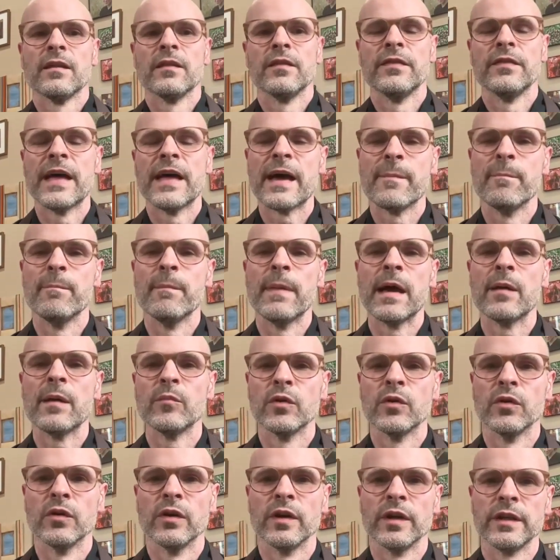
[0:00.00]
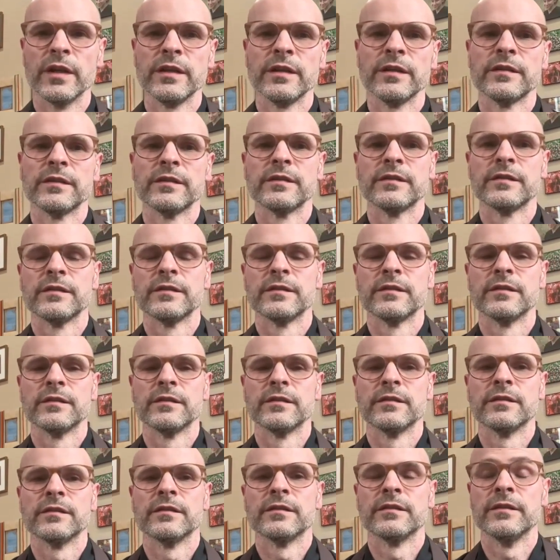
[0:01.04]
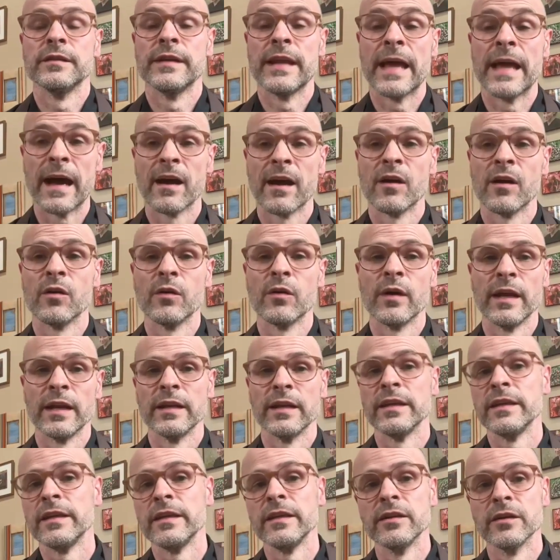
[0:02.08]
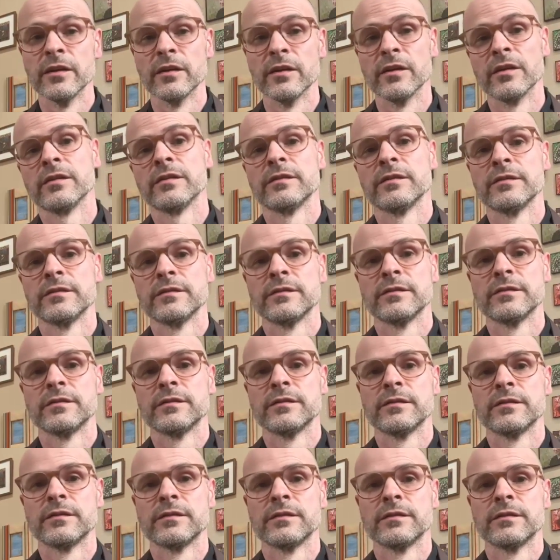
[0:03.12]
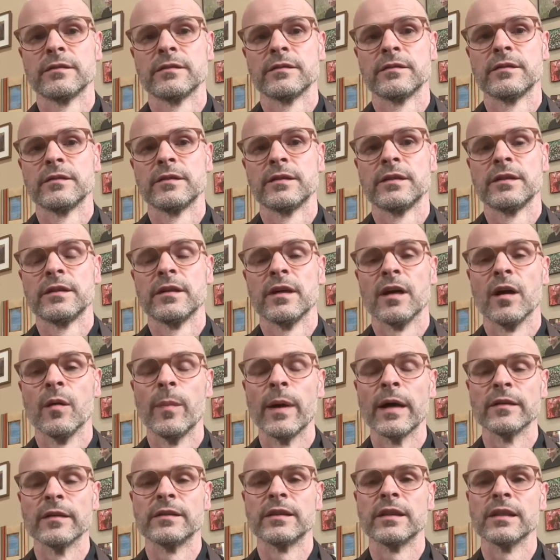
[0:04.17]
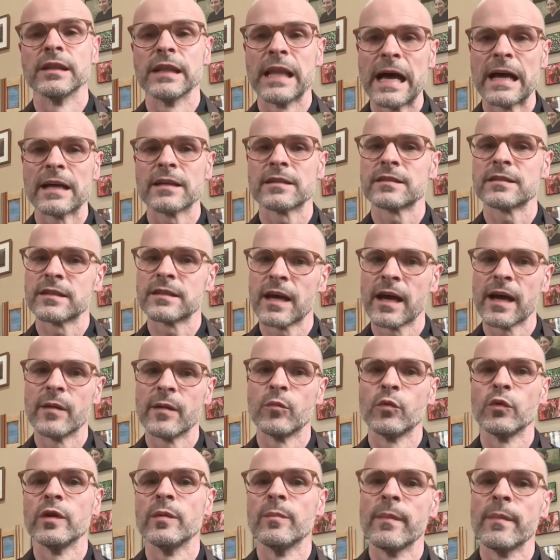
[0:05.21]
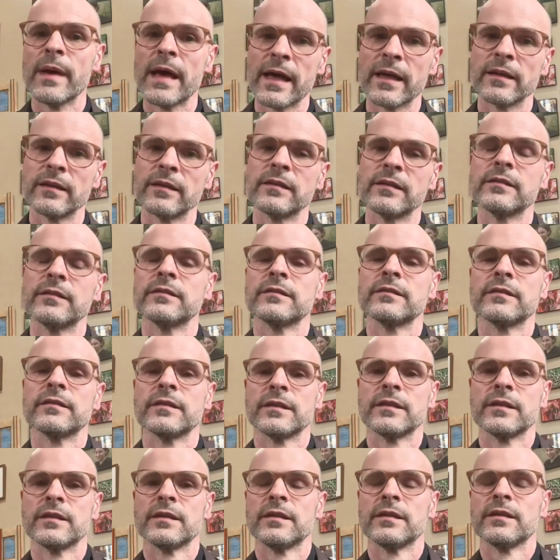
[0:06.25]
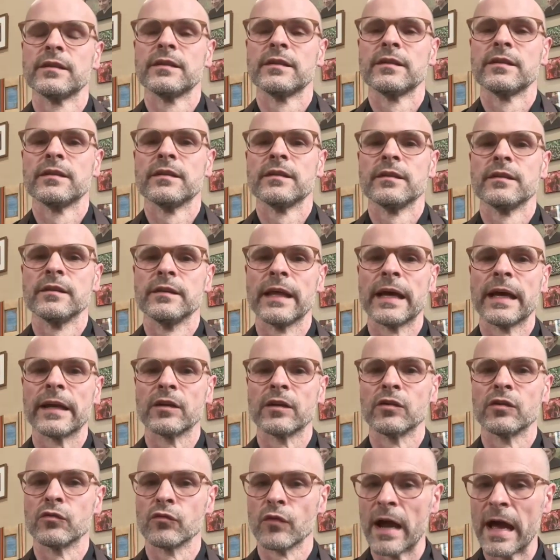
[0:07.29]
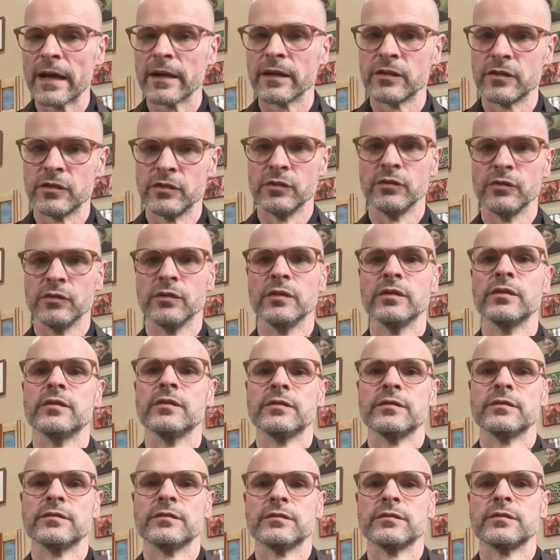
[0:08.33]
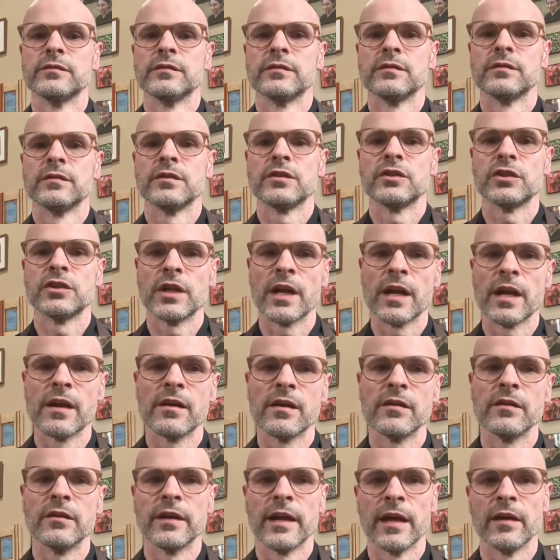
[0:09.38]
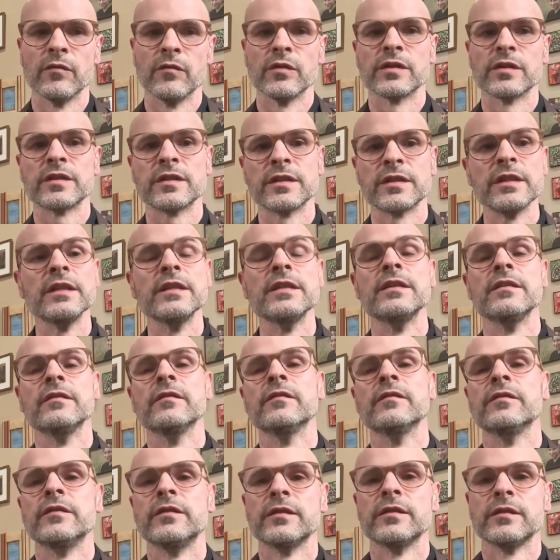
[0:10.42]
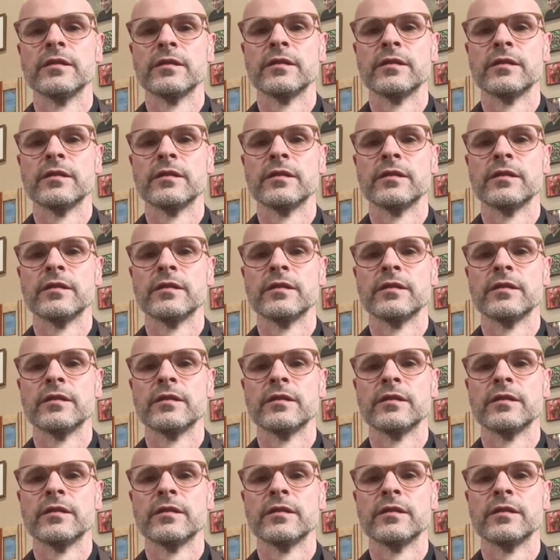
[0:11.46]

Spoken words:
That memory, now and here, about the last time we met, that gratitude shared and received